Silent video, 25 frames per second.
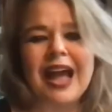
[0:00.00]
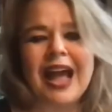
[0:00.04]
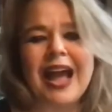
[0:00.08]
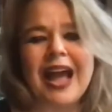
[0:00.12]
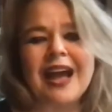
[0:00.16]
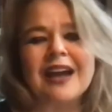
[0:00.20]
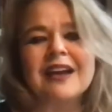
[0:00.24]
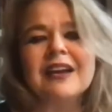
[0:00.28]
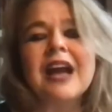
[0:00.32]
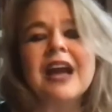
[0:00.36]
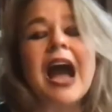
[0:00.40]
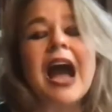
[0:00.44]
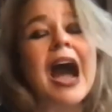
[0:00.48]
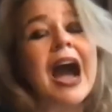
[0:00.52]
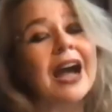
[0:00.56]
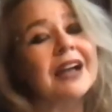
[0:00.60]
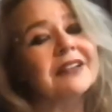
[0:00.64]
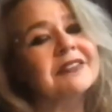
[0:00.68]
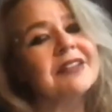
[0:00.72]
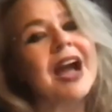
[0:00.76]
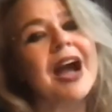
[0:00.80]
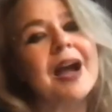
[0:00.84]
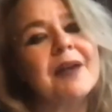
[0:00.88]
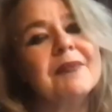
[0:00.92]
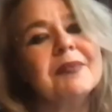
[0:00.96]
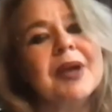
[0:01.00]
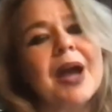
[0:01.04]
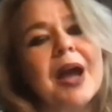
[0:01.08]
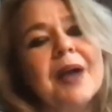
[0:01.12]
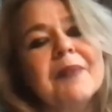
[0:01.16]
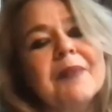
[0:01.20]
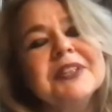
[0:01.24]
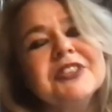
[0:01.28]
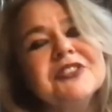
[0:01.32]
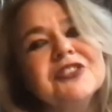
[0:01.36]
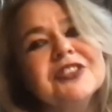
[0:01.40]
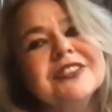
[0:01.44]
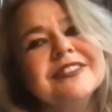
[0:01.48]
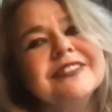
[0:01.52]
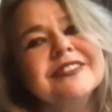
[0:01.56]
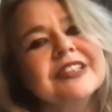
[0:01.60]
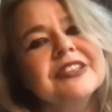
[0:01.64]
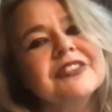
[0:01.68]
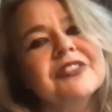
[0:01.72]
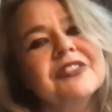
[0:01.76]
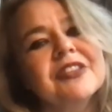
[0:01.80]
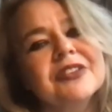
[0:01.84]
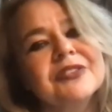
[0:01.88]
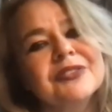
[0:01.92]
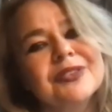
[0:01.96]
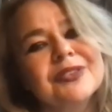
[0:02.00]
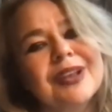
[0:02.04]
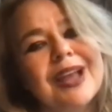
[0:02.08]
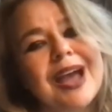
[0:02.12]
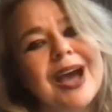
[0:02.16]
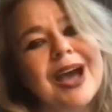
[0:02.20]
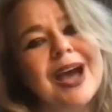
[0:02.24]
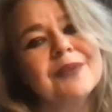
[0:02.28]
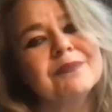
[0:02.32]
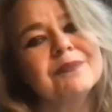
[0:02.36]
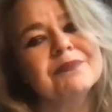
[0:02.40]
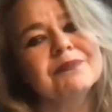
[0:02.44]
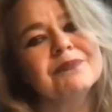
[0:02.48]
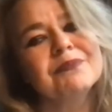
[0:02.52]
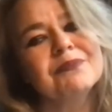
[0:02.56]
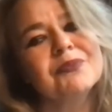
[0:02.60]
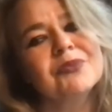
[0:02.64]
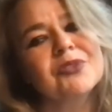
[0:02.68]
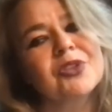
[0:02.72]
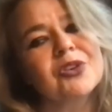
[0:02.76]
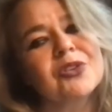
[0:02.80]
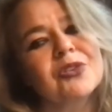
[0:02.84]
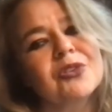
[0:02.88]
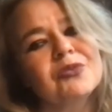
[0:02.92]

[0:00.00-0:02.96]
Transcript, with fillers: I, am I'm, I'm interested that um that,